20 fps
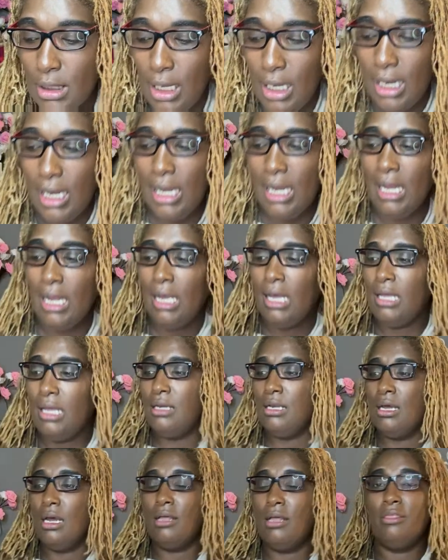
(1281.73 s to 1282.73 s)

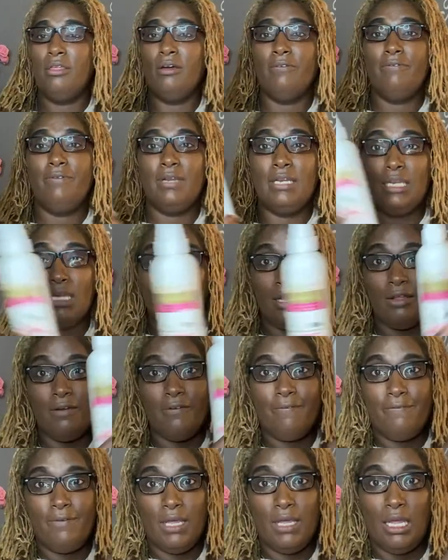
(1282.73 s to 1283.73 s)
and the vanilla
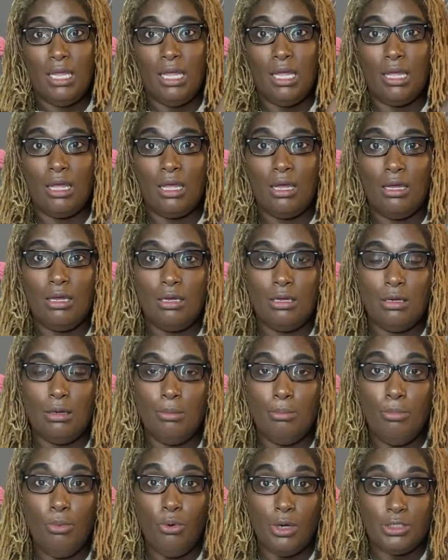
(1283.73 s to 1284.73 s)
fig
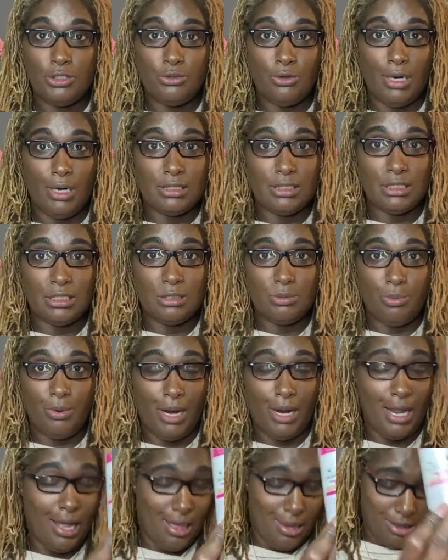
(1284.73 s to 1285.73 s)
moisturizing
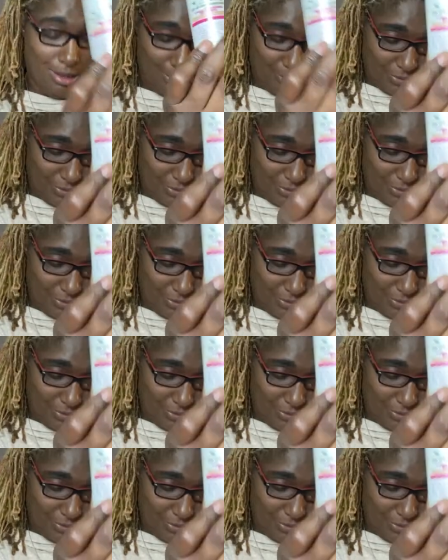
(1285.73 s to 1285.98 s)
spray. I love